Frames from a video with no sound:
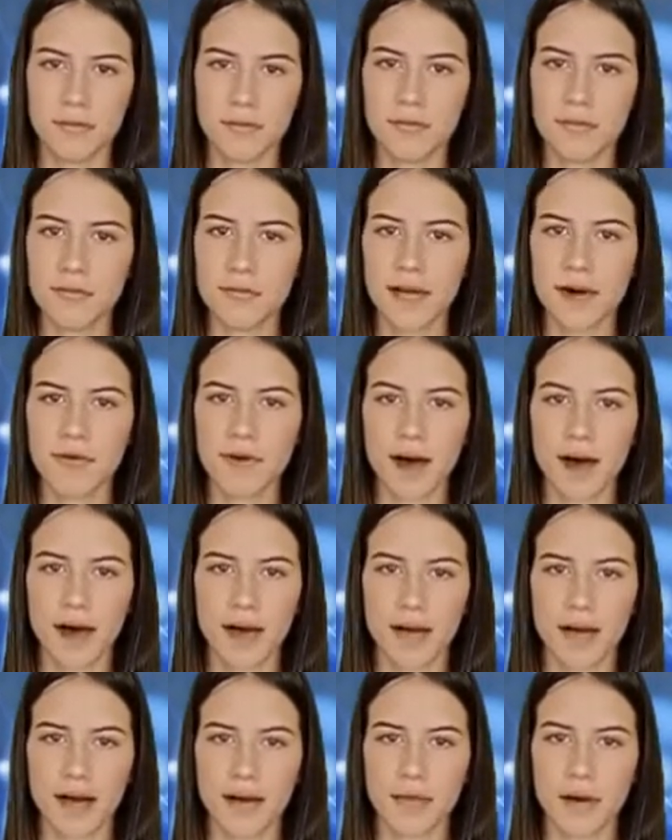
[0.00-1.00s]
There
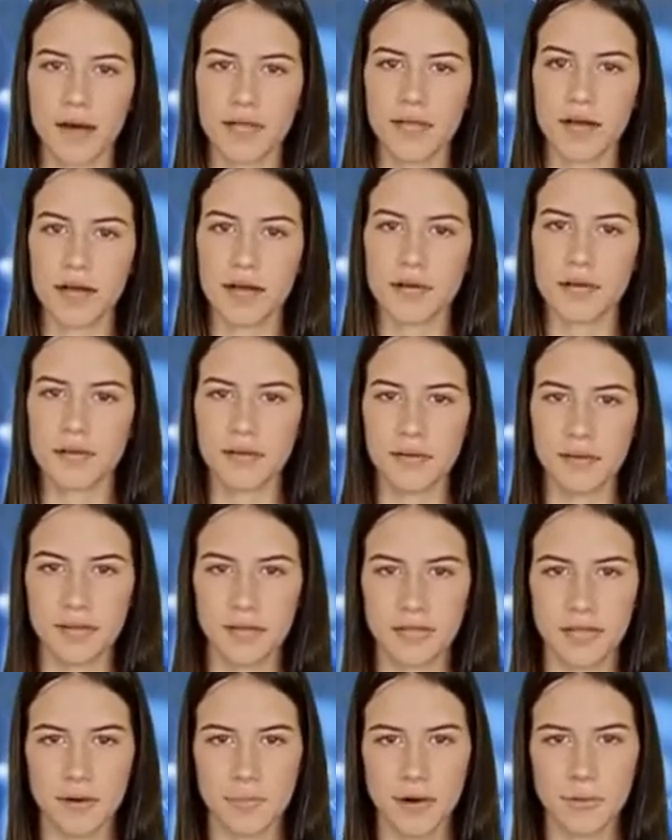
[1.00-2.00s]
are, however,
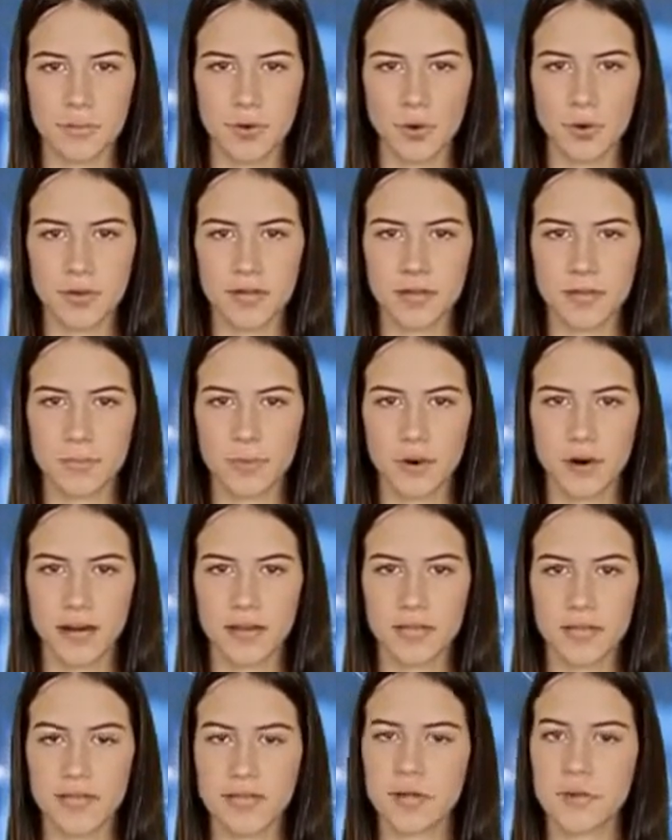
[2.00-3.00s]
some important
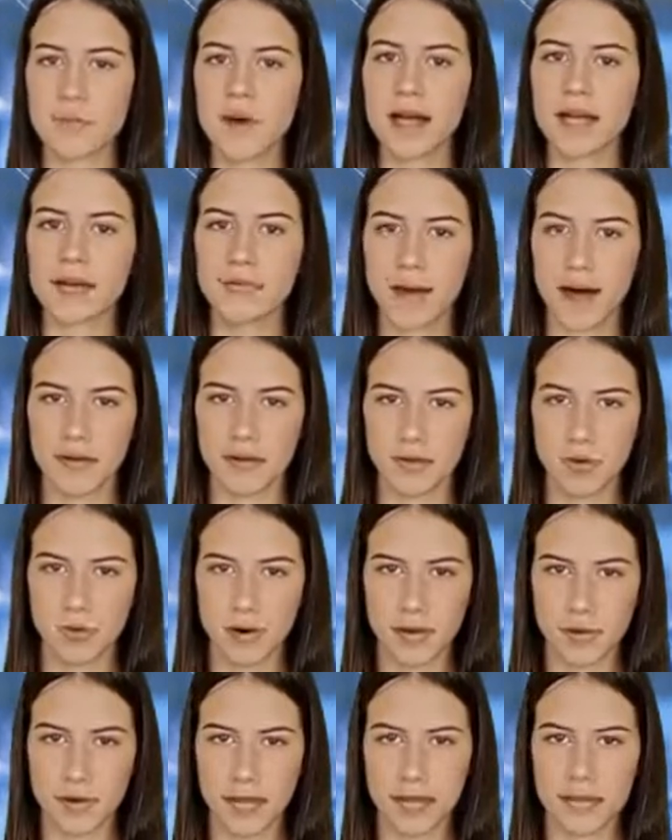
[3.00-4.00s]
points to make about
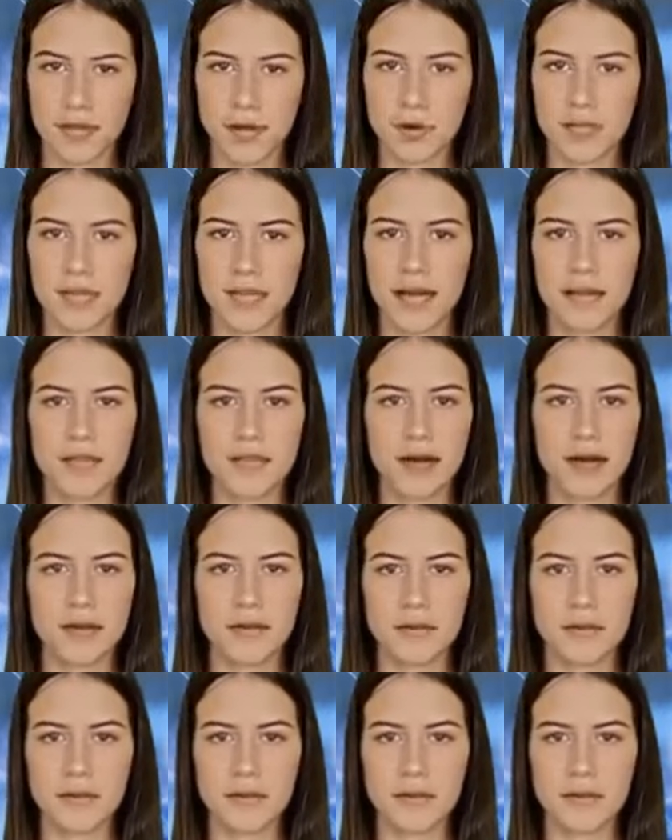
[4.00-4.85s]
growing a newsletter.